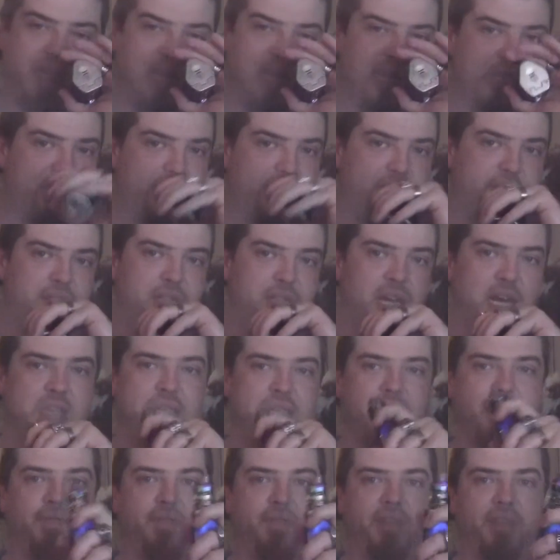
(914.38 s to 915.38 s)
it's
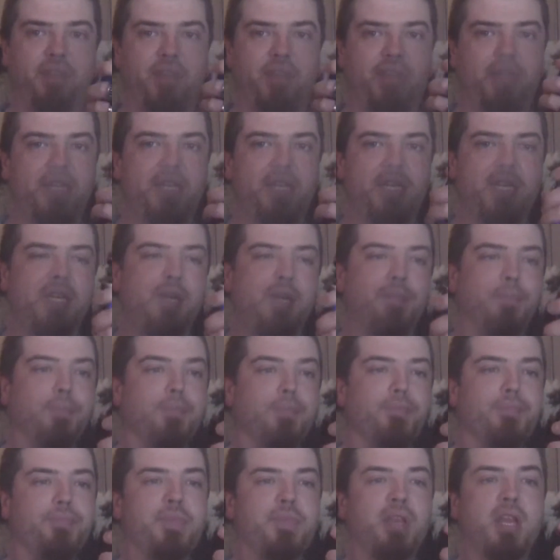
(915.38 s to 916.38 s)
adding the flavour?
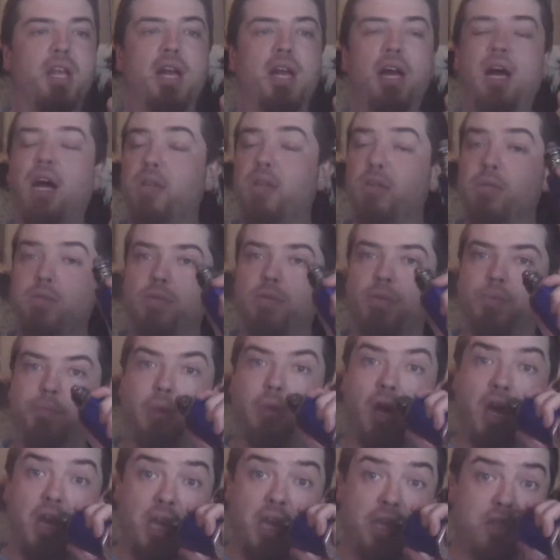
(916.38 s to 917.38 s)
I don't know,
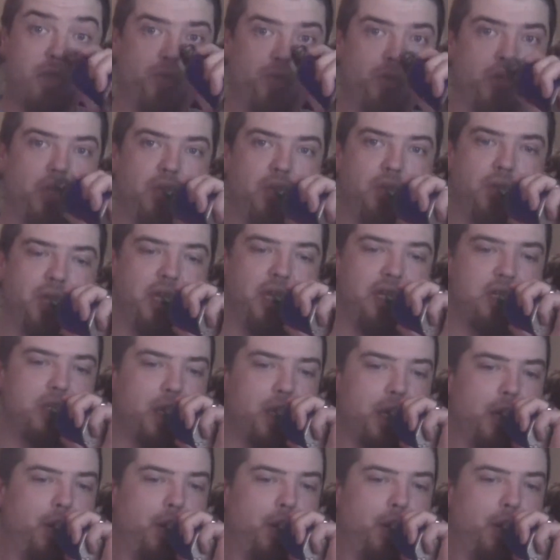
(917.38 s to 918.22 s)
but it's really quite nice.